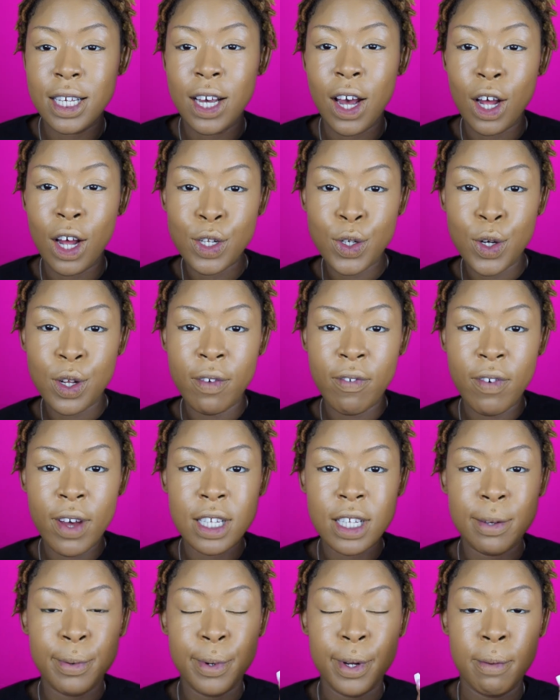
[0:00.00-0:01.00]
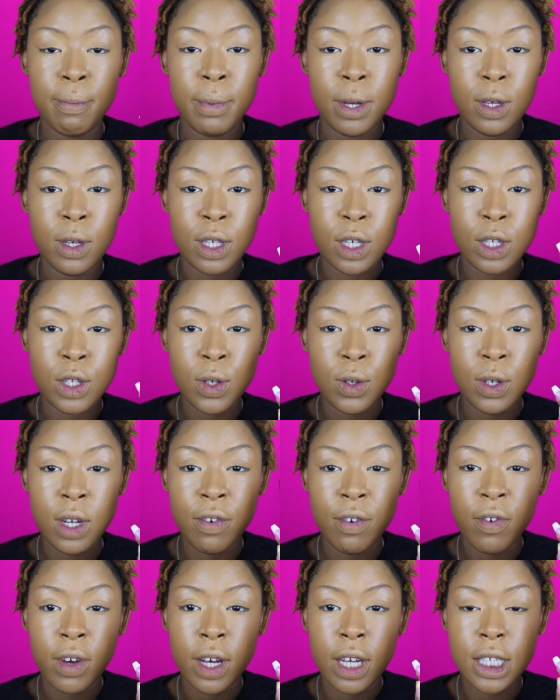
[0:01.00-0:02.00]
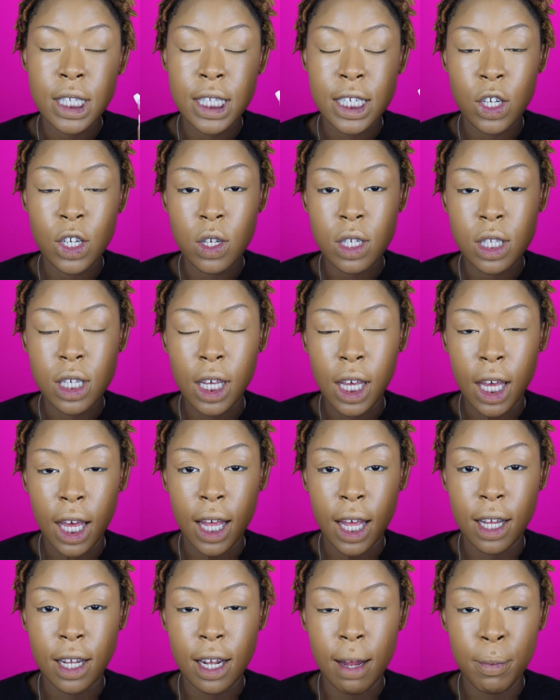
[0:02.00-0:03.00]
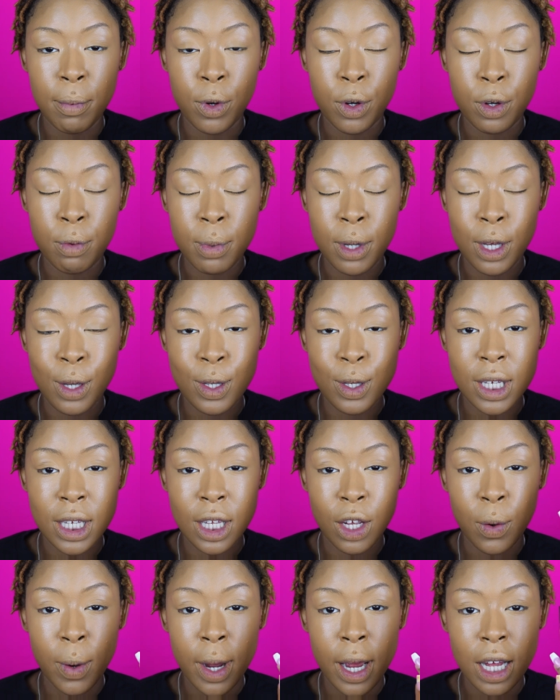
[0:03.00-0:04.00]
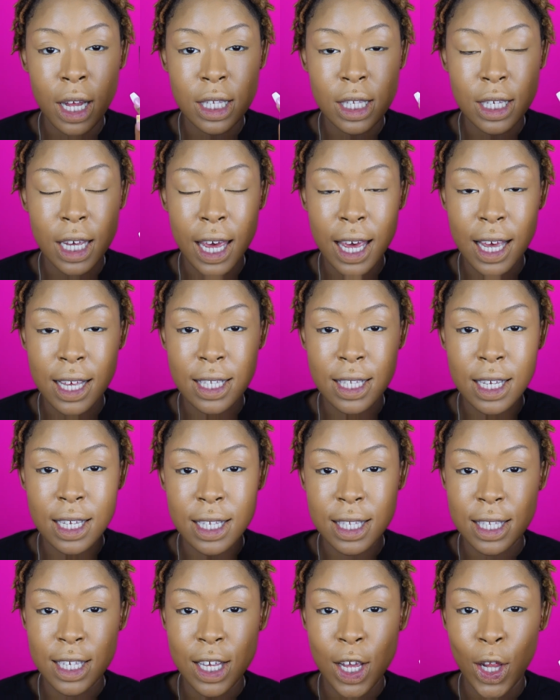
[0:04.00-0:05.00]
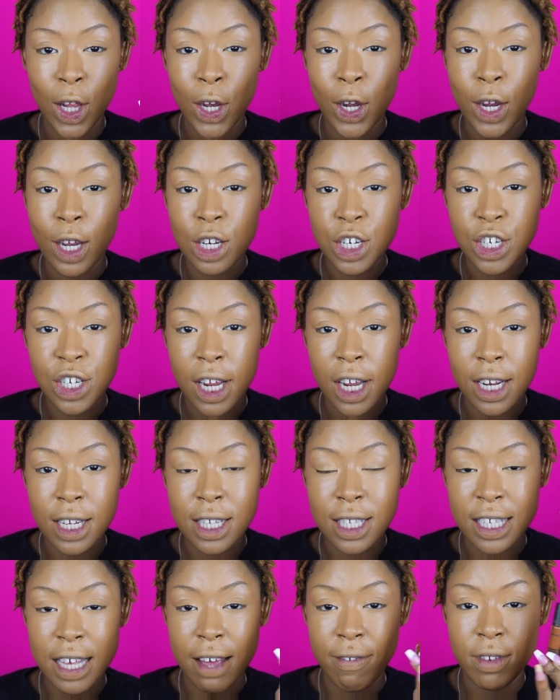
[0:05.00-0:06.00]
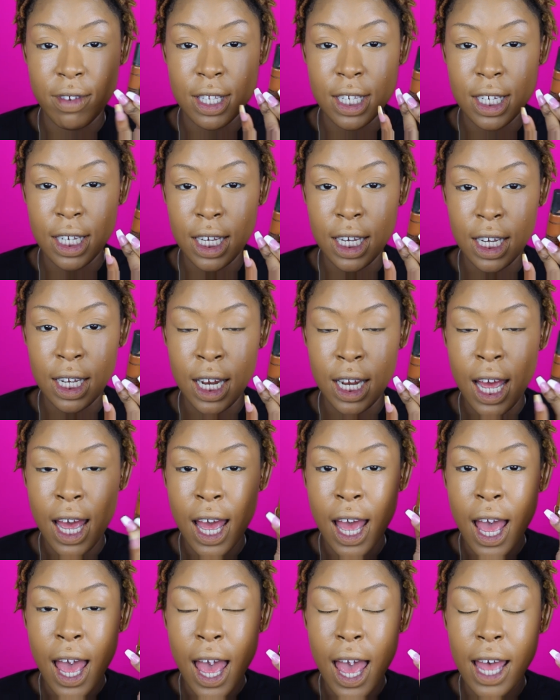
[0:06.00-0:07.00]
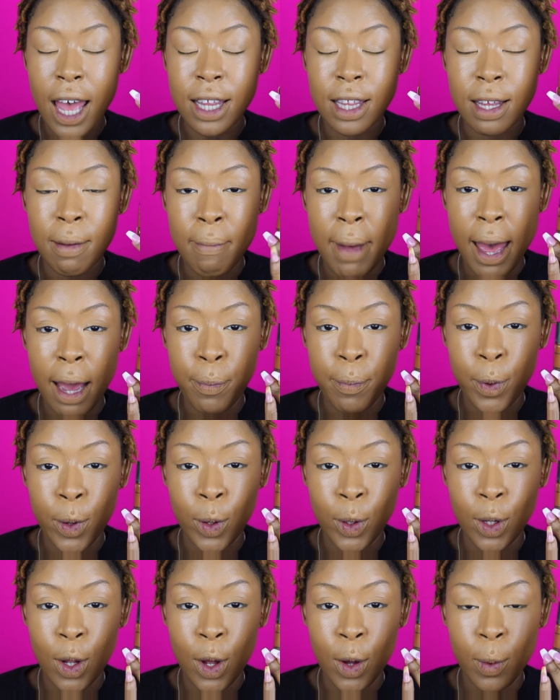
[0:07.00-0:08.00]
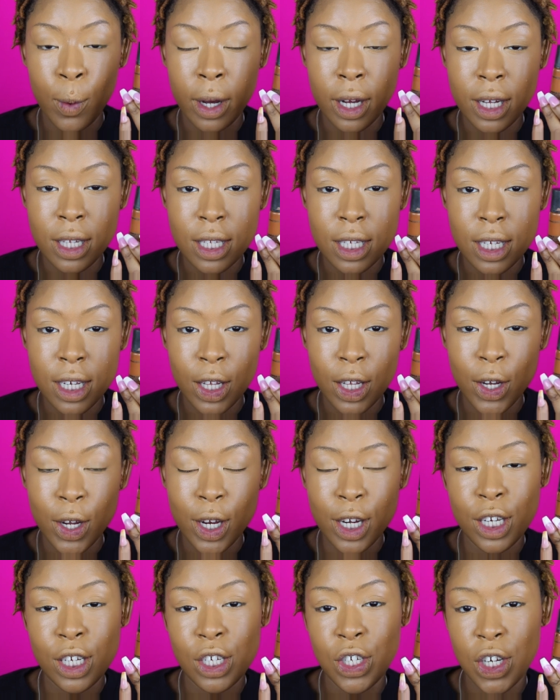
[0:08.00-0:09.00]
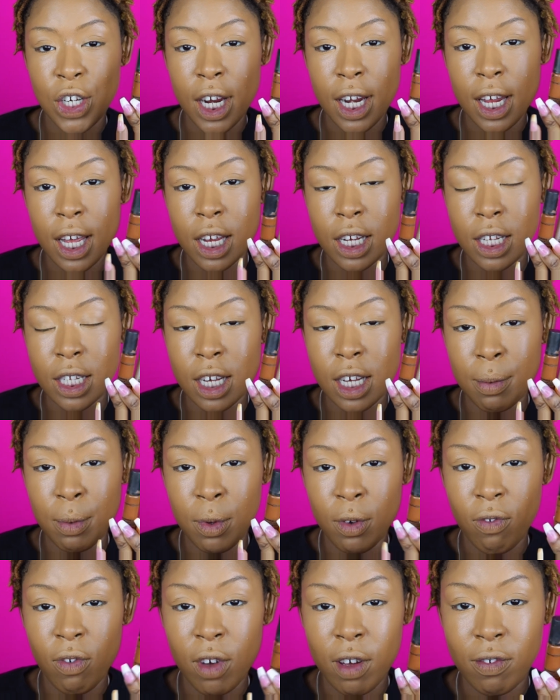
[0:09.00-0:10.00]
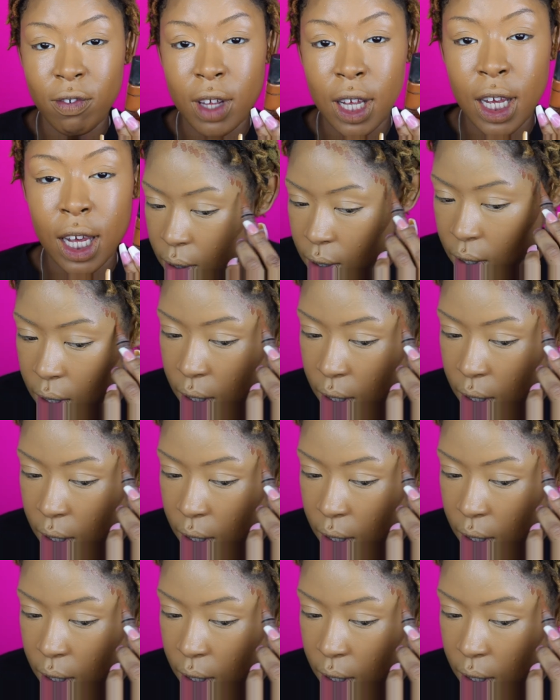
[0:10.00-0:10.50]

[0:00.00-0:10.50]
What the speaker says: to contour the face, I'm going to be using two different concealers again. I'm going to be using the Crayon Case Concealer in shade 17 and the MAC Pro Longwear Concealer in the shade NW50.